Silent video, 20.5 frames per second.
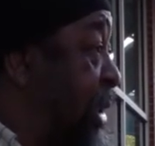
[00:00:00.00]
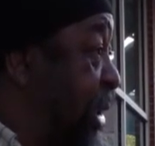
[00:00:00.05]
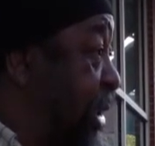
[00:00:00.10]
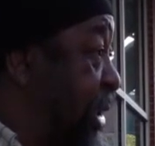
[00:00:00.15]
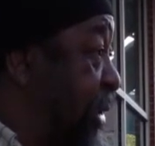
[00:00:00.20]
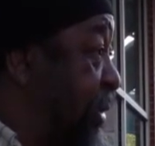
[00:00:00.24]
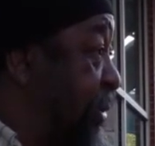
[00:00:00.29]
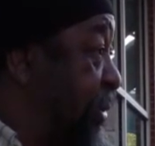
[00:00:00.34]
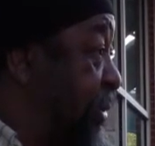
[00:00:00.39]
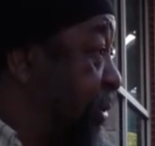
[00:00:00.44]

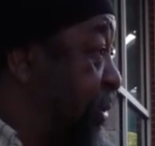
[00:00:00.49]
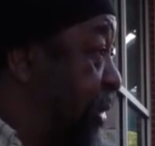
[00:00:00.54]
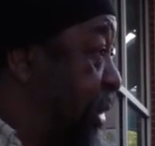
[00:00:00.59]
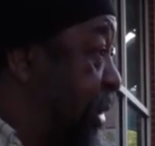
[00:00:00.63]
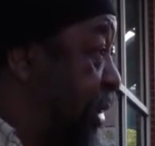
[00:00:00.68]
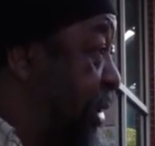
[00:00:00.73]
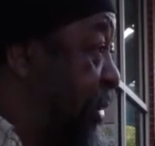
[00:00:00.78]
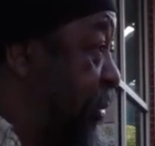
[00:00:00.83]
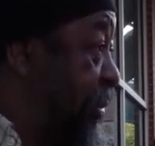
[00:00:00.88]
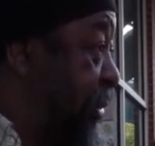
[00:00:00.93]
Uh,
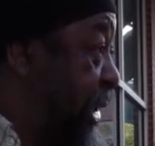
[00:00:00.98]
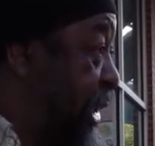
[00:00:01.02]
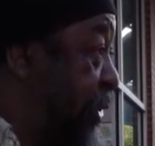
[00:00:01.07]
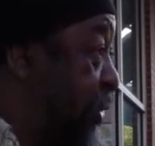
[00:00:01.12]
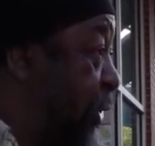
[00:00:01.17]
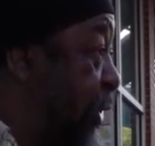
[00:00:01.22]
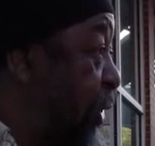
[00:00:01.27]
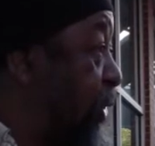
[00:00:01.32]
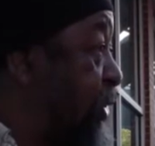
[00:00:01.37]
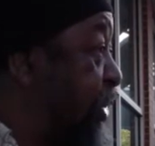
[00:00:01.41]
uh, it
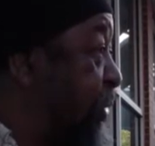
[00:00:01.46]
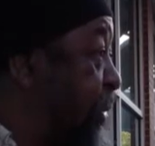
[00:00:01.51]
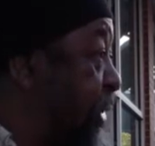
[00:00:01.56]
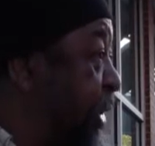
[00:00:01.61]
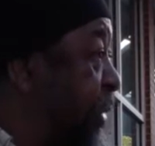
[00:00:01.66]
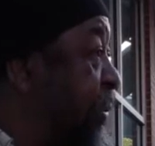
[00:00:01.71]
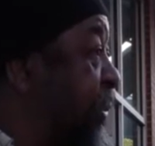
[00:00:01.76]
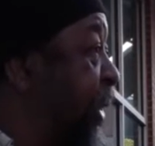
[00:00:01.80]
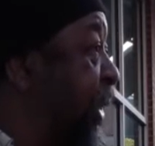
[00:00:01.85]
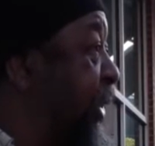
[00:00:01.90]
grows to
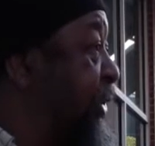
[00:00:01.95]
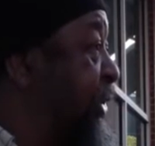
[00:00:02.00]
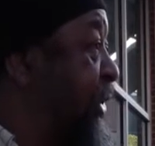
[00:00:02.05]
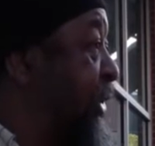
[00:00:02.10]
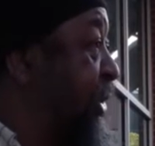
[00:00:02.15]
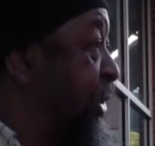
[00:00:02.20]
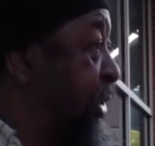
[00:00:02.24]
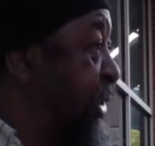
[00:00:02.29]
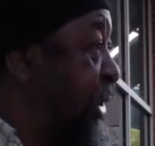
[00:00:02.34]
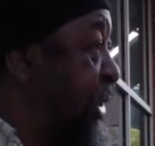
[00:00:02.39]
be a
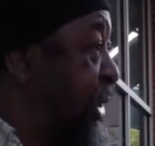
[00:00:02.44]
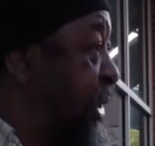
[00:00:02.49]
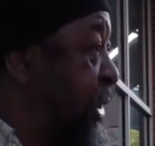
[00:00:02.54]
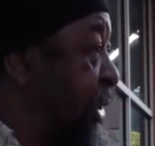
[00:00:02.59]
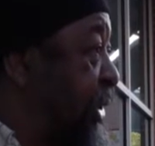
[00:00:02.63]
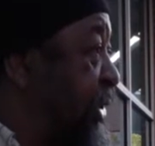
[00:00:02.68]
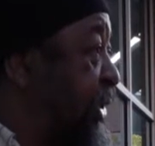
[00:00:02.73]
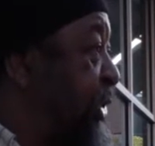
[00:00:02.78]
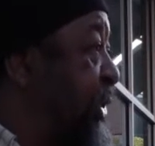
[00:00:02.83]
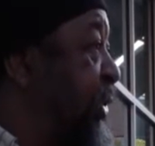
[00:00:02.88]
person,
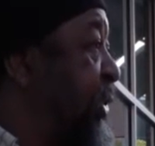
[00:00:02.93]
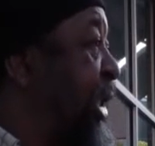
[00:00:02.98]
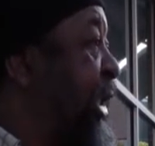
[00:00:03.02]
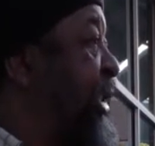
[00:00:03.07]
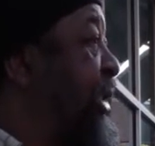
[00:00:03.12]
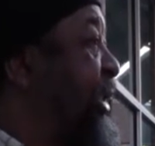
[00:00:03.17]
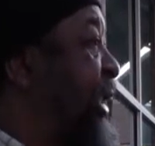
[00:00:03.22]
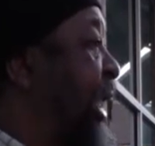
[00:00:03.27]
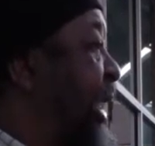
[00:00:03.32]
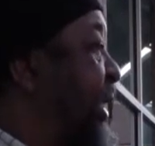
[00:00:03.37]
so
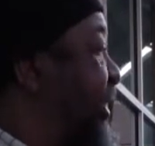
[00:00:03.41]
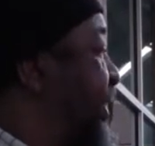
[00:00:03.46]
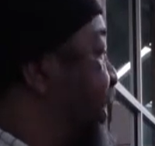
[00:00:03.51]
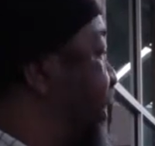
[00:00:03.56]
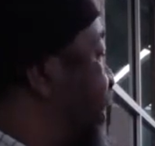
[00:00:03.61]
it takes